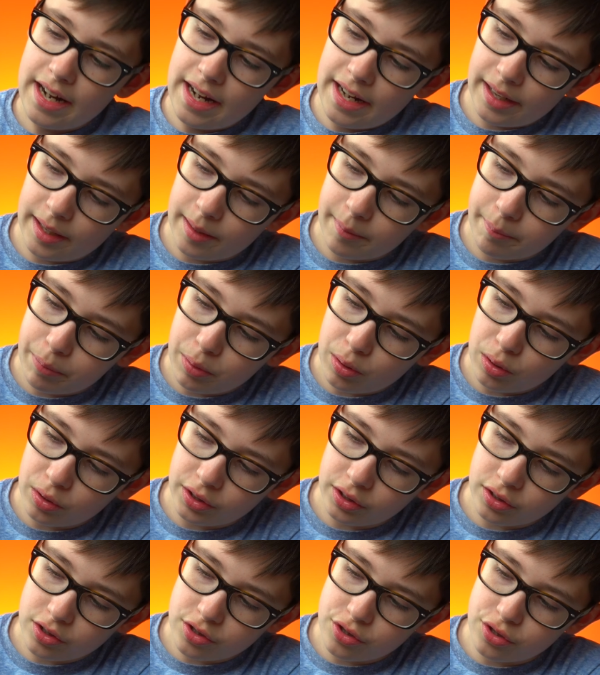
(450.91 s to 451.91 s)
and pull
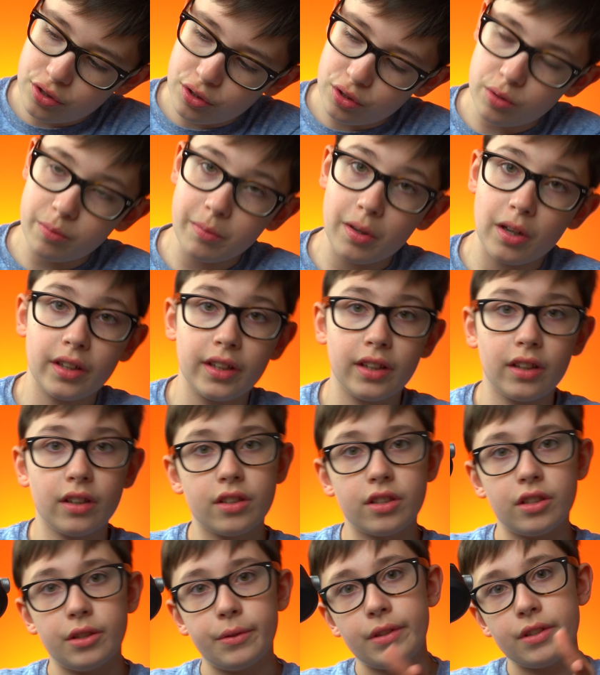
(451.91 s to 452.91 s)
your zoom on here
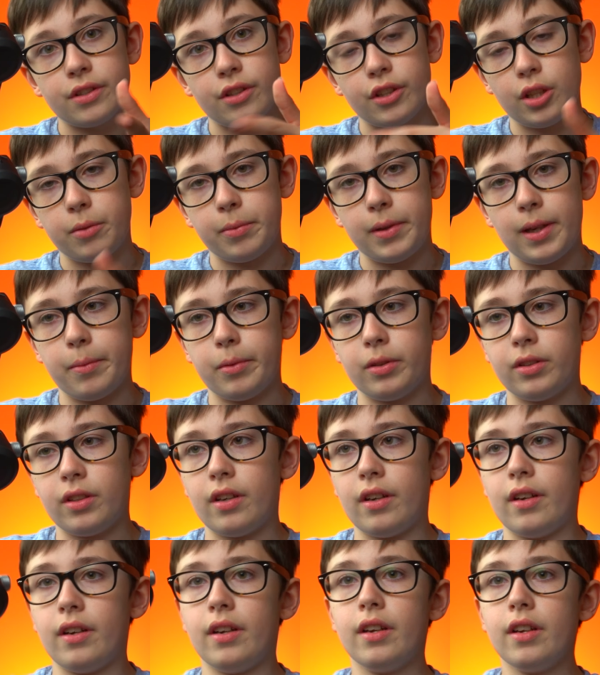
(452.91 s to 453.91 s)
too. And so you'll be able
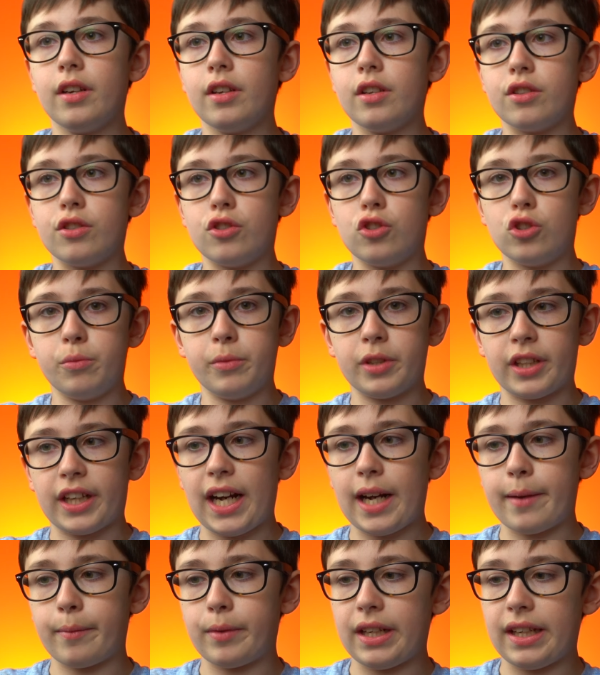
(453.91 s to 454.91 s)
to zoom your
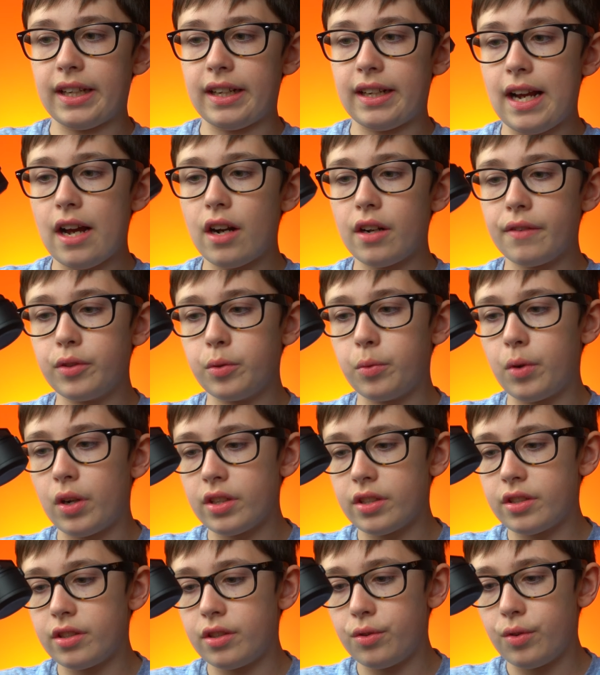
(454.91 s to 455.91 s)
camera in and out if you
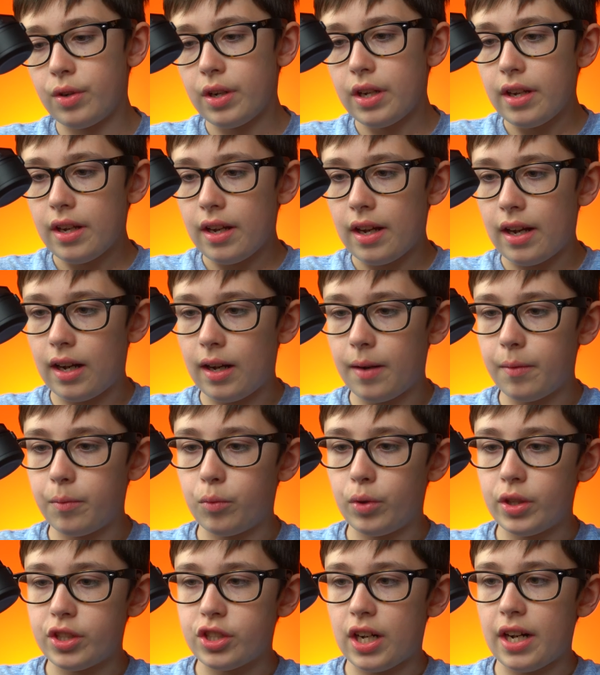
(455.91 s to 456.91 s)
want to,
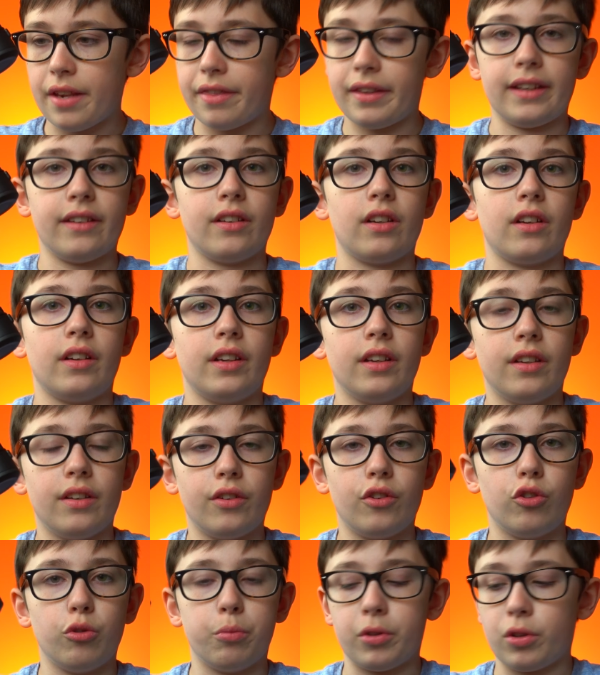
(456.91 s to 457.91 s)
which I think is
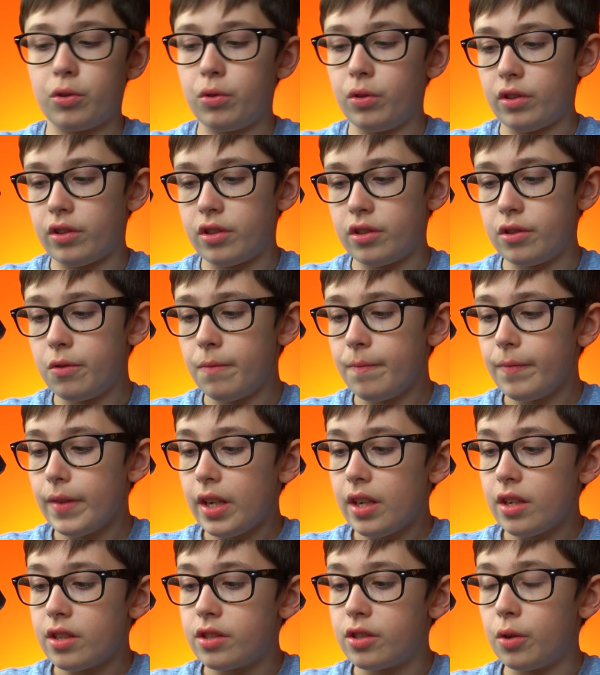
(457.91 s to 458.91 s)
super cool too.
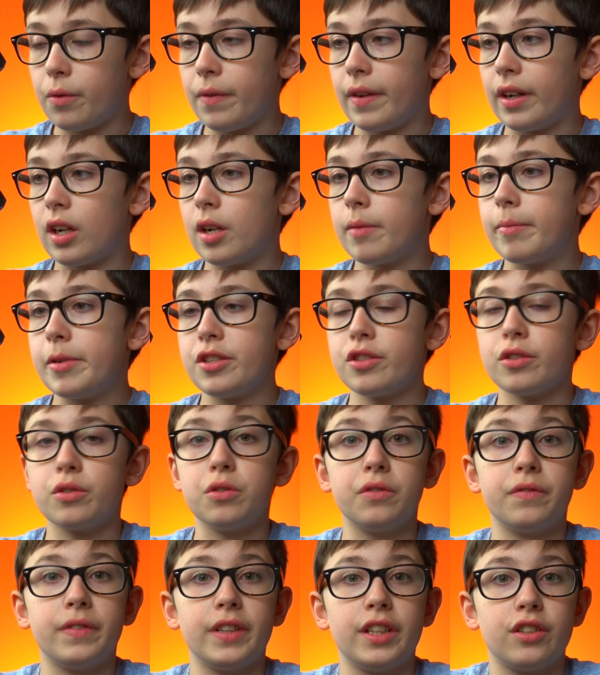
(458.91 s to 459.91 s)
So there are a bunch of
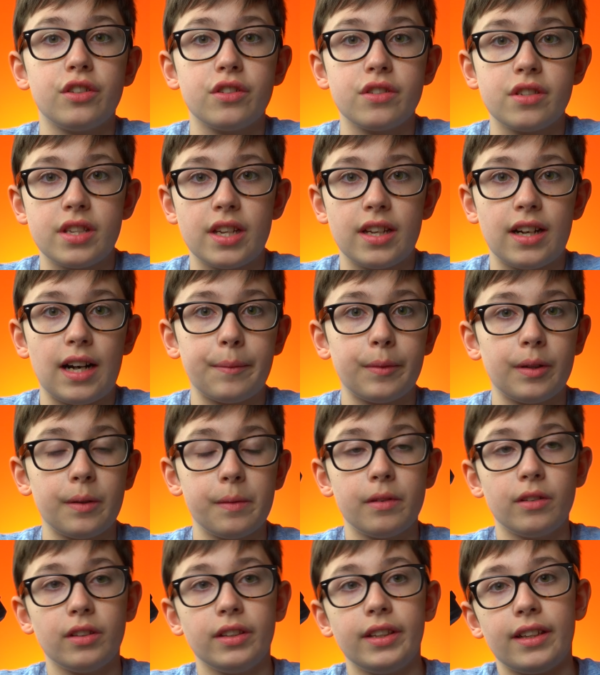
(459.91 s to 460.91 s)
cool features that I'm
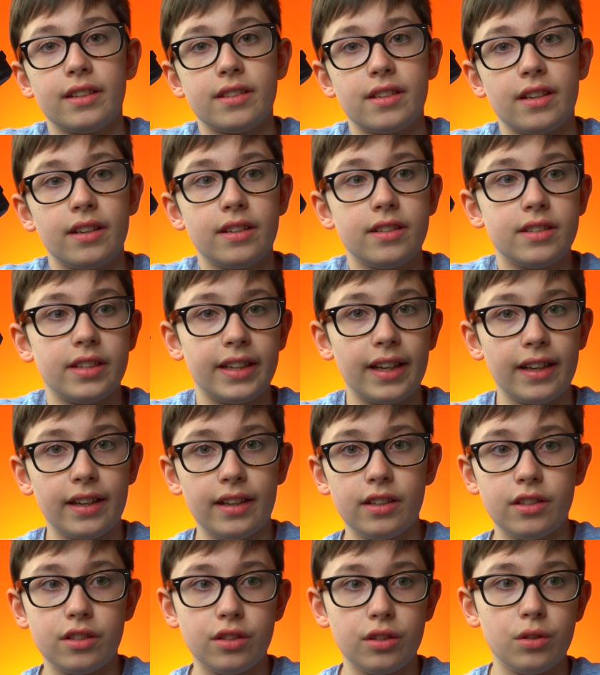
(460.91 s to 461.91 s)
gonna be really excited to get
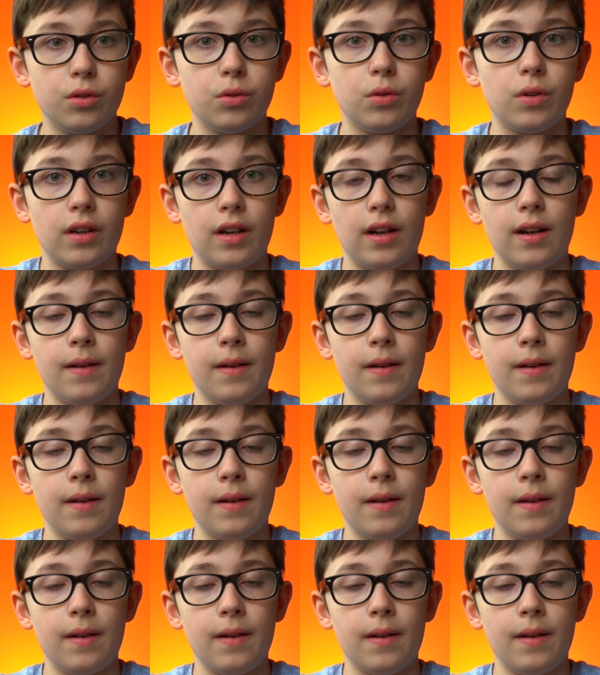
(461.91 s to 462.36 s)
into